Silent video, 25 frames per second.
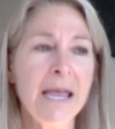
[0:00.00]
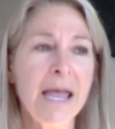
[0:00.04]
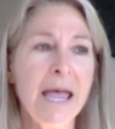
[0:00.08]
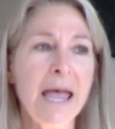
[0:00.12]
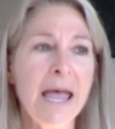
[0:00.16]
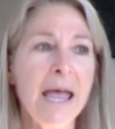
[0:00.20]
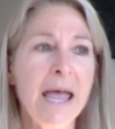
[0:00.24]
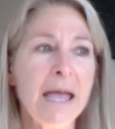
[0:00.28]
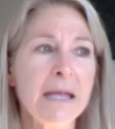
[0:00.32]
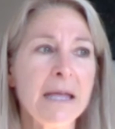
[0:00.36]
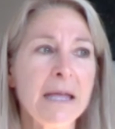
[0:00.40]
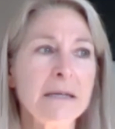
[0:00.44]

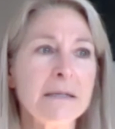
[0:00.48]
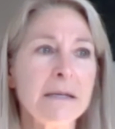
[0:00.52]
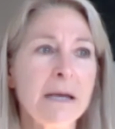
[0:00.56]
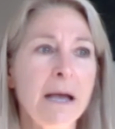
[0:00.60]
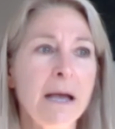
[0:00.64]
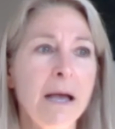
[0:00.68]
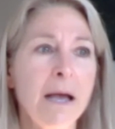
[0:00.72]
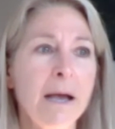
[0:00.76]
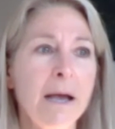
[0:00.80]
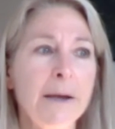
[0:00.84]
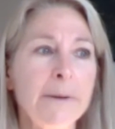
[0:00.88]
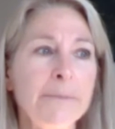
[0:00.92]
And
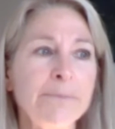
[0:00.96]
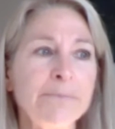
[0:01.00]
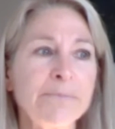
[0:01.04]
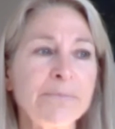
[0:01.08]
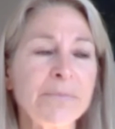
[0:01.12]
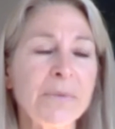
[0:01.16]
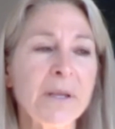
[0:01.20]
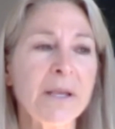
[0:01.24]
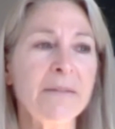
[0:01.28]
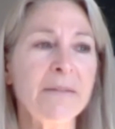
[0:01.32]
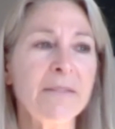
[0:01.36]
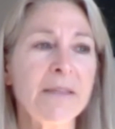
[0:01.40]

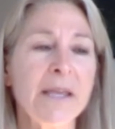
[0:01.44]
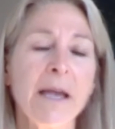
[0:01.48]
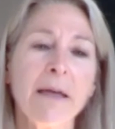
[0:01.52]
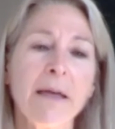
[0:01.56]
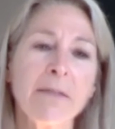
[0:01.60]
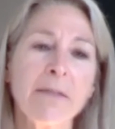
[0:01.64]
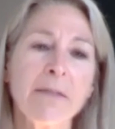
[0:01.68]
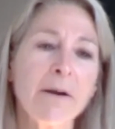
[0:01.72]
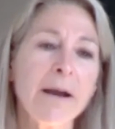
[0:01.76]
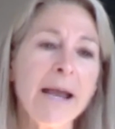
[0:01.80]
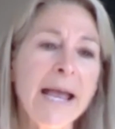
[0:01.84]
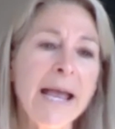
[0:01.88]
um, the
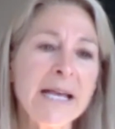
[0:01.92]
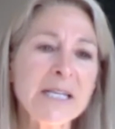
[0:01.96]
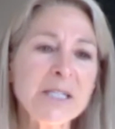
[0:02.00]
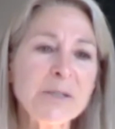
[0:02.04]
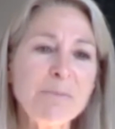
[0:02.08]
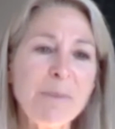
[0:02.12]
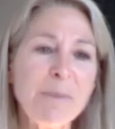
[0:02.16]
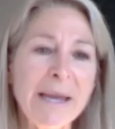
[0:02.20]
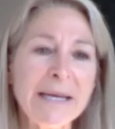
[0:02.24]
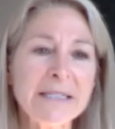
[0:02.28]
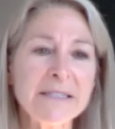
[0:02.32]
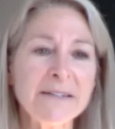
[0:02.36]
other
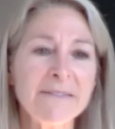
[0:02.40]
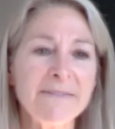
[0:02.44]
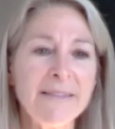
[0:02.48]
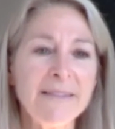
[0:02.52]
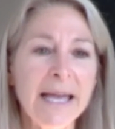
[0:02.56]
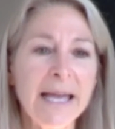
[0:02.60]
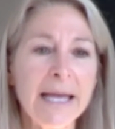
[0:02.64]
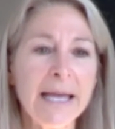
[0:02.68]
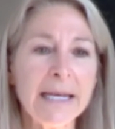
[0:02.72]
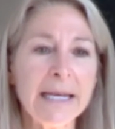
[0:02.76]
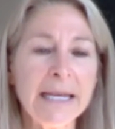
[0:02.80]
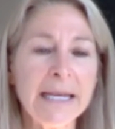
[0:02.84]
aspect of
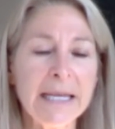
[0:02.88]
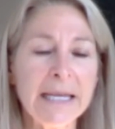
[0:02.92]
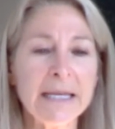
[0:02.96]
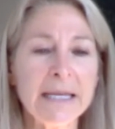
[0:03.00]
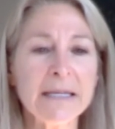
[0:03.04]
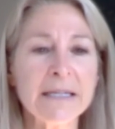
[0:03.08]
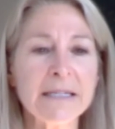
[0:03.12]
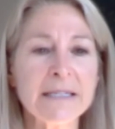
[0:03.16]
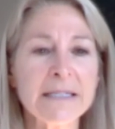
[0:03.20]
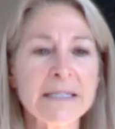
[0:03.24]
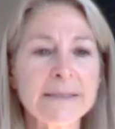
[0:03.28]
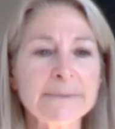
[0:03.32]
that
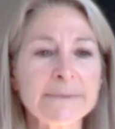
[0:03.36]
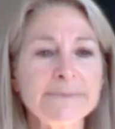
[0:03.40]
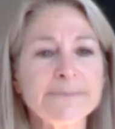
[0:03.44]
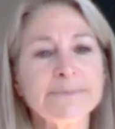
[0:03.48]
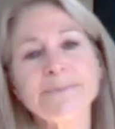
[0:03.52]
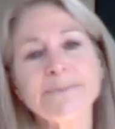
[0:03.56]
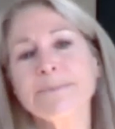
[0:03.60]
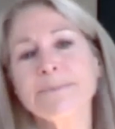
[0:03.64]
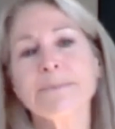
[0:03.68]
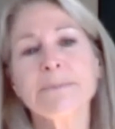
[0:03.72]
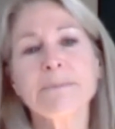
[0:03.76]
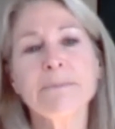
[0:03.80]
is
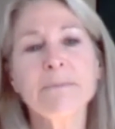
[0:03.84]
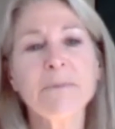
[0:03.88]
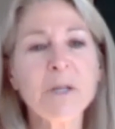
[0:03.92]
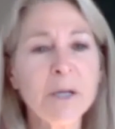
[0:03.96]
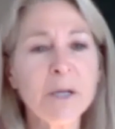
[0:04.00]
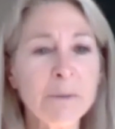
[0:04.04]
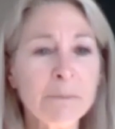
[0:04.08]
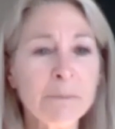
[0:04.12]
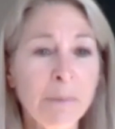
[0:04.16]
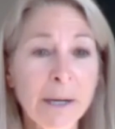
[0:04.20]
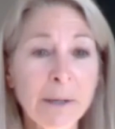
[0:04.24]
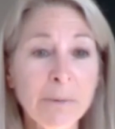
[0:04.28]

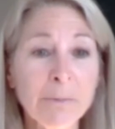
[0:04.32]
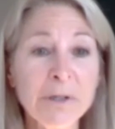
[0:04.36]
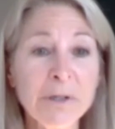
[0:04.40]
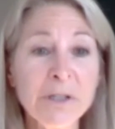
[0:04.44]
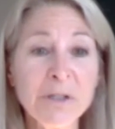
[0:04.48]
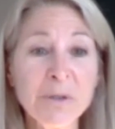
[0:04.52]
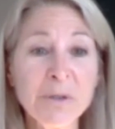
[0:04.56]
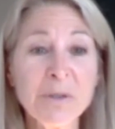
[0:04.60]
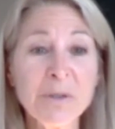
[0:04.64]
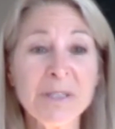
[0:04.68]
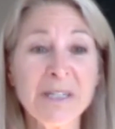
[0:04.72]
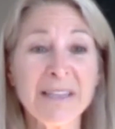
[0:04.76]
by
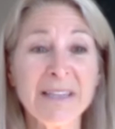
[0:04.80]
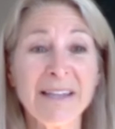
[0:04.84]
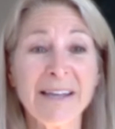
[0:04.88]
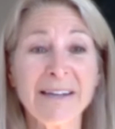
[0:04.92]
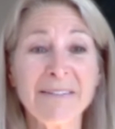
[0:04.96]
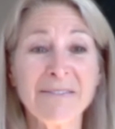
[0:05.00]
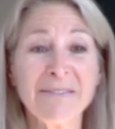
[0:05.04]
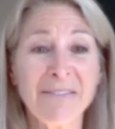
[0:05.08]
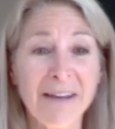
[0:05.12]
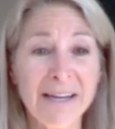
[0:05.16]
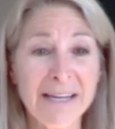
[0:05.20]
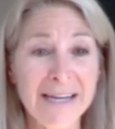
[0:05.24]
reducing
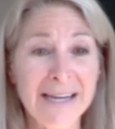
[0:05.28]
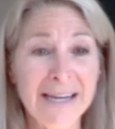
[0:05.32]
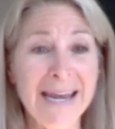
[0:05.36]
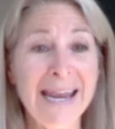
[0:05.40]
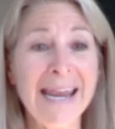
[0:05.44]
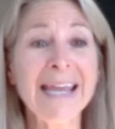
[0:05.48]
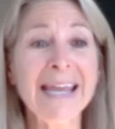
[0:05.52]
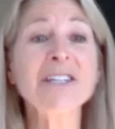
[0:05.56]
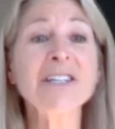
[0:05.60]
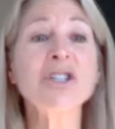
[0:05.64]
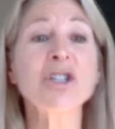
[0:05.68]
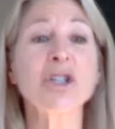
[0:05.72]
that
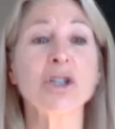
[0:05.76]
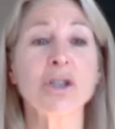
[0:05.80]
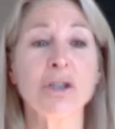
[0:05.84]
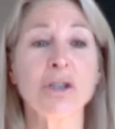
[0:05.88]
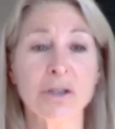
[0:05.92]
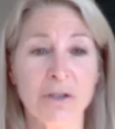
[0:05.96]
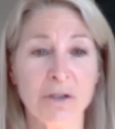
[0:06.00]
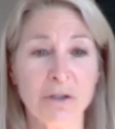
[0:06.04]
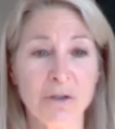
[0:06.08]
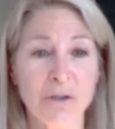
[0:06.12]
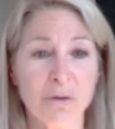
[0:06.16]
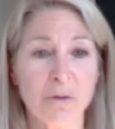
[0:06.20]
financial
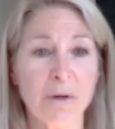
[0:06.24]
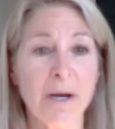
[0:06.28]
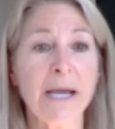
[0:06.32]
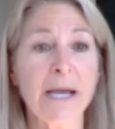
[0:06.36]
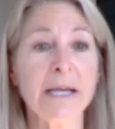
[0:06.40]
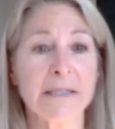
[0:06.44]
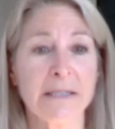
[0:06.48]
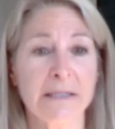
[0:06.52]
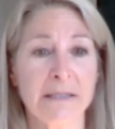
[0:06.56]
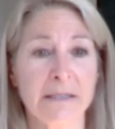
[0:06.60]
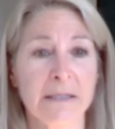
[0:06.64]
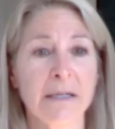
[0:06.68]

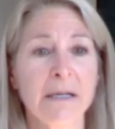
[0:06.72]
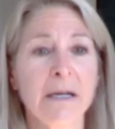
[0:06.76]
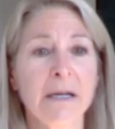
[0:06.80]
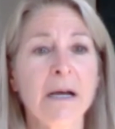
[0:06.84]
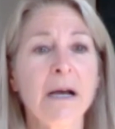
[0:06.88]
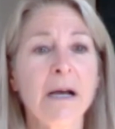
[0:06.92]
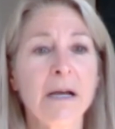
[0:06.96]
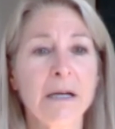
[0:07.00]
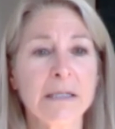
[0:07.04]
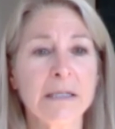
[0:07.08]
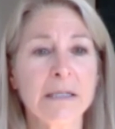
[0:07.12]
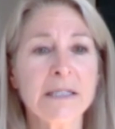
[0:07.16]
stress
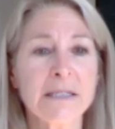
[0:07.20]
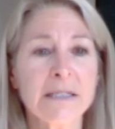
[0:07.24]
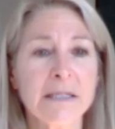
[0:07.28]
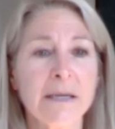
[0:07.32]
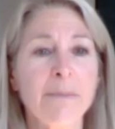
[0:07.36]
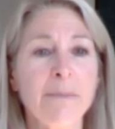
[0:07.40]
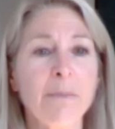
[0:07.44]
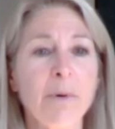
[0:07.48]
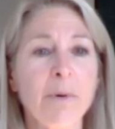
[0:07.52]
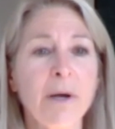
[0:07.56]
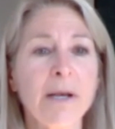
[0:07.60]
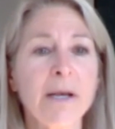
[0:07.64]
mm-hmm. on
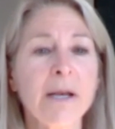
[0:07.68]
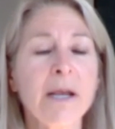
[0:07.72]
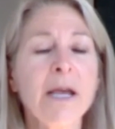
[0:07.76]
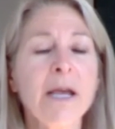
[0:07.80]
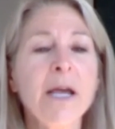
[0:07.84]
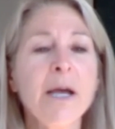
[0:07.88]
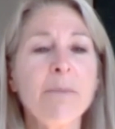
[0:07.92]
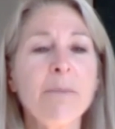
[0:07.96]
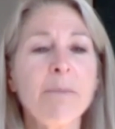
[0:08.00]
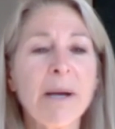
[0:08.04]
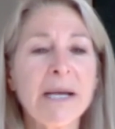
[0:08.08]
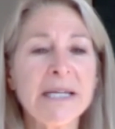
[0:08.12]
someone,
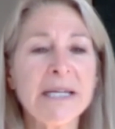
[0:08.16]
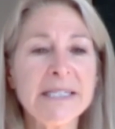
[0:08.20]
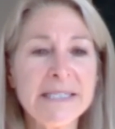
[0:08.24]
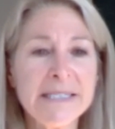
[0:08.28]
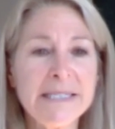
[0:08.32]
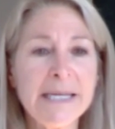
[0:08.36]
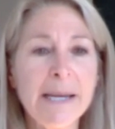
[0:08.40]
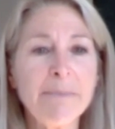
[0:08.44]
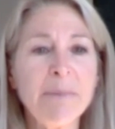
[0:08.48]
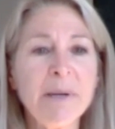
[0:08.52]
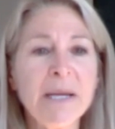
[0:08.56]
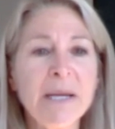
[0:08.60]
by
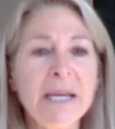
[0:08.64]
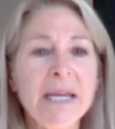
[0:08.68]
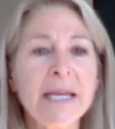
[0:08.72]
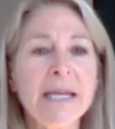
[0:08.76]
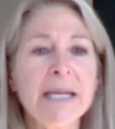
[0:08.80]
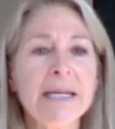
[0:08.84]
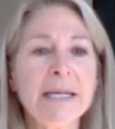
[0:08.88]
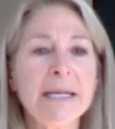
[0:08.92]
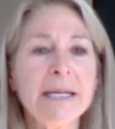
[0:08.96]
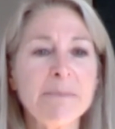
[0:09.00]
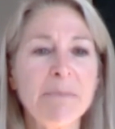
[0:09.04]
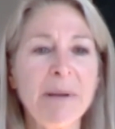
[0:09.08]
stepping
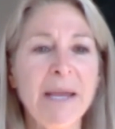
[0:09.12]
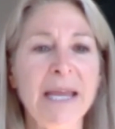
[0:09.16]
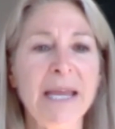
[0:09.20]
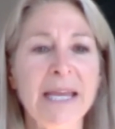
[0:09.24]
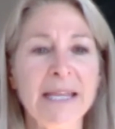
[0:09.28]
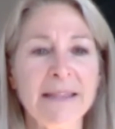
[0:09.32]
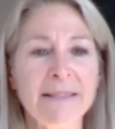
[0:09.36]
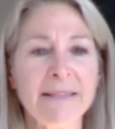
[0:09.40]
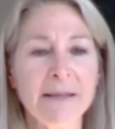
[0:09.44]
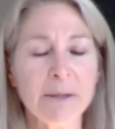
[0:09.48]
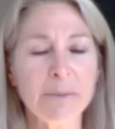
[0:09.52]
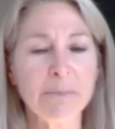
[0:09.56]
in and
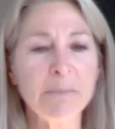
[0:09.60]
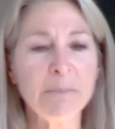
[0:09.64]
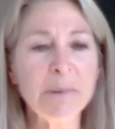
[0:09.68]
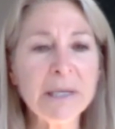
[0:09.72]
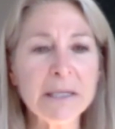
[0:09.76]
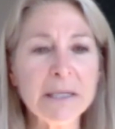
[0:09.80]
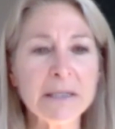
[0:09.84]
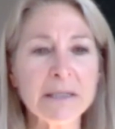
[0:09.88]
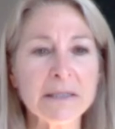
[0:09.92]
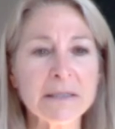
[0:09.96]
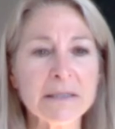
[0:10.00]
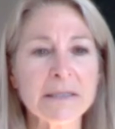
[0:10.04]
paying their
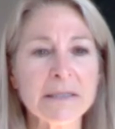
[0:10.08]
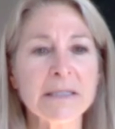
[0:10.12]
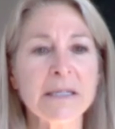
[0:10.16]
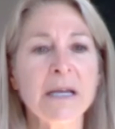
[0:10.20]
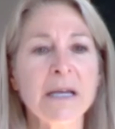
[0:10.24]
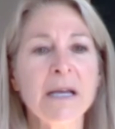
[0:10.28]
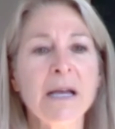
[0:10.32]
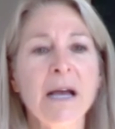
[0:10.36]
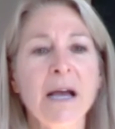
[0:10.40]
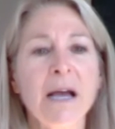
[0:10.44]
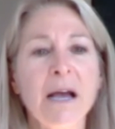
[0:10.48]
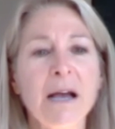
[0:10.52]
bills,
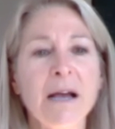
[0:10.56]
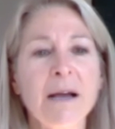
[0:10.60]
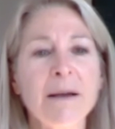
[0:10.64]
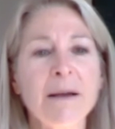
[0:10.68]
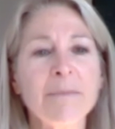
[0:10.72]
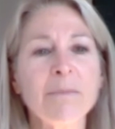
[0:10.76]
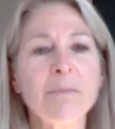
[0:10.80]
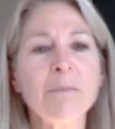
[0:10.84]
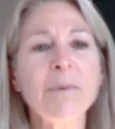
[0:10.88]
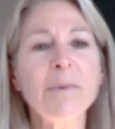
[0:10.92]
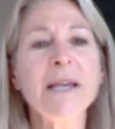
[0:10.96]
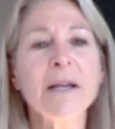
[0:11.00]

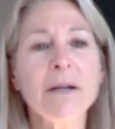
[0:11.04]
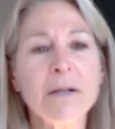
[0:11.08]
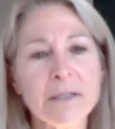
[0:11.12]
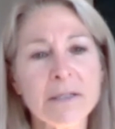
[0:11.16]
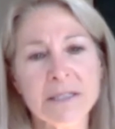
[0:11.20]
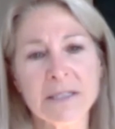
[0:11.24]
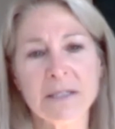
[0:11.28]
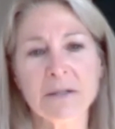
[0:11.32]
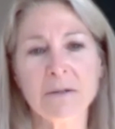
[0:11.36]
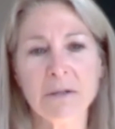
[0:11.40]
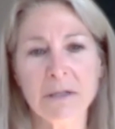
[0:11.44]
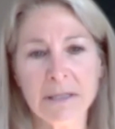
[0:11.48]
um, we
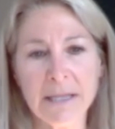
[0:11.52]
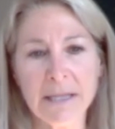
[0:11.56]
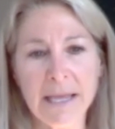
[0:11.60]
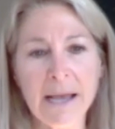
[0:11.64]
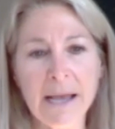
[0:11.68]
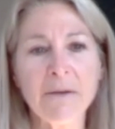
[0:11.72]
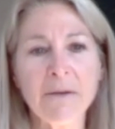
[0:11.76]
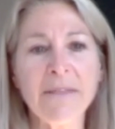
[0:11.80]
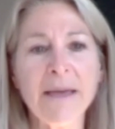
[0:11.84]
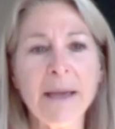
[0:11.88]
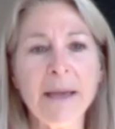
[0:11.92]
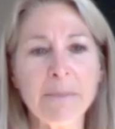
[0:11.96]
also
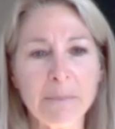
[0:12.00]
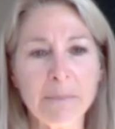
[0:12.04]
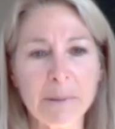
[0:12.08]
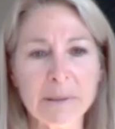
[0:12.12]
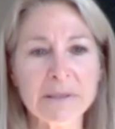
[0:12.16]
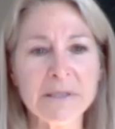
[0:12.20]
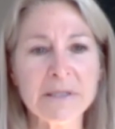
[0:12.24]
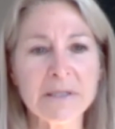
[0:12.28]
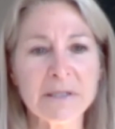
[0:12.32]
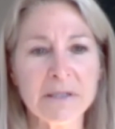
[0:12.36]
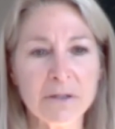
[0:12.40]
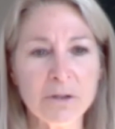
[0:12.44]
allow that
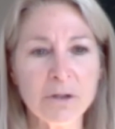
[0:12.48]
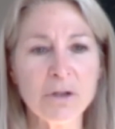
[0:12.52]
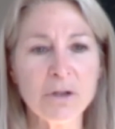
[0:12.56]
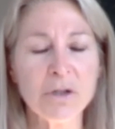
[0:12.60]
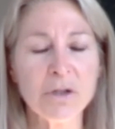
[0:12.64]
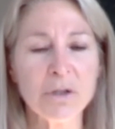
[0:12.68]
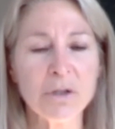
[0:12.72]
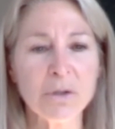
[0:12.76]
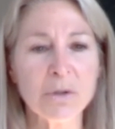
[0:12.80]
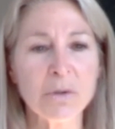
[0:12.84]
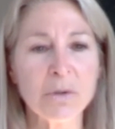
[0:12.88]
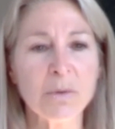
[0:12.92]
person
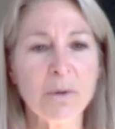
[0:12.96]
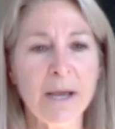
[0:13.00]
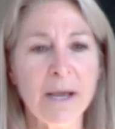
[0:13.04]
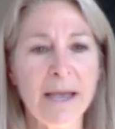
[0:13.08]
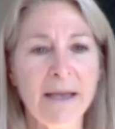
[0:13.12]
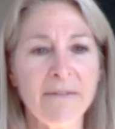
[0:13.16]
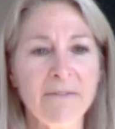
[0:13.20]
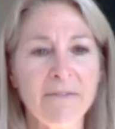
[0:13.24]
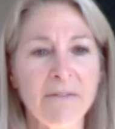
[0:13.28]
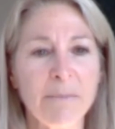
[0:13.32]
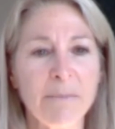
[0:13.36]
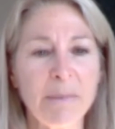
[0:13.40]
to
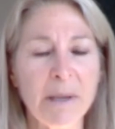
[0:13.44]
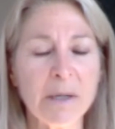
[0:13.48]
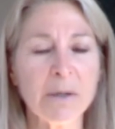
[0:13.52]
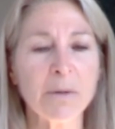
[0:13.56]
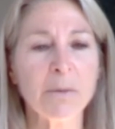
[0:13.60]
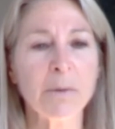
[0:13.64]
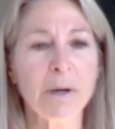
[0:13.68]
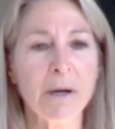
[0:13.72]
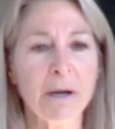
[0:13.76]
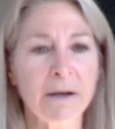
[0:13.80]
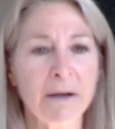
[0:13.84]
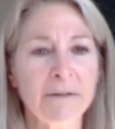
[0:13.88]
have a better
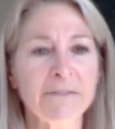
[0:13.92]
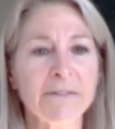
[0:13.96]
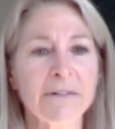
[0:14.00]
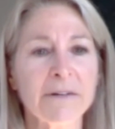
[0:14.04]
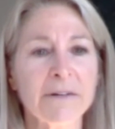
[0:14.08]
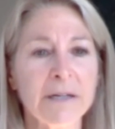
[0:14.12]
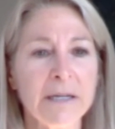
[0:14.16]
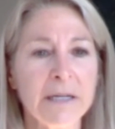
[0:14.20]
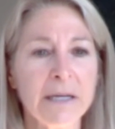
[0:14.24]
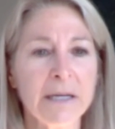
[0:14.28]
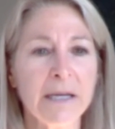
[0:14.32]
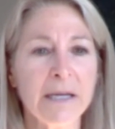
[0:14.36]

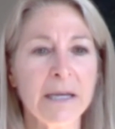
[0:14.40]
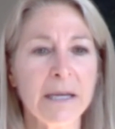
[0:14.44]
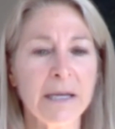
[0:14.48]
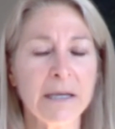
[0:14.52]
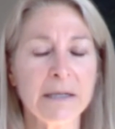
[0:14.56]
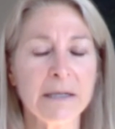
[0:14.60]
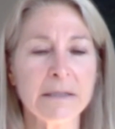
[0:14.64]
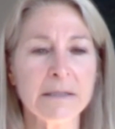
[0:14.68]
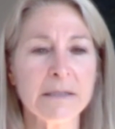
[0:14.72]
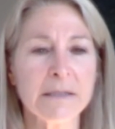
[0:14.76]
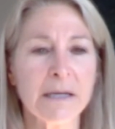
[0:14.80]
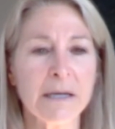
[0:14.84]
recovery
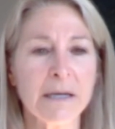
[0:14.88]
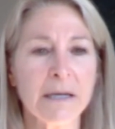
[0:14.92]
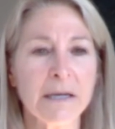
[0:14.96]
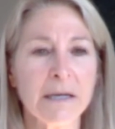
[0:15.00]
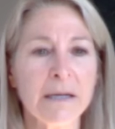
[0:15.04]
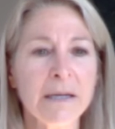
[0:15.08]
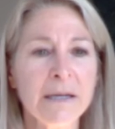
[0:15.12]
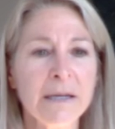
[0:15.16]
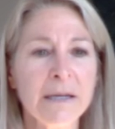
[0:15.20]
and uh,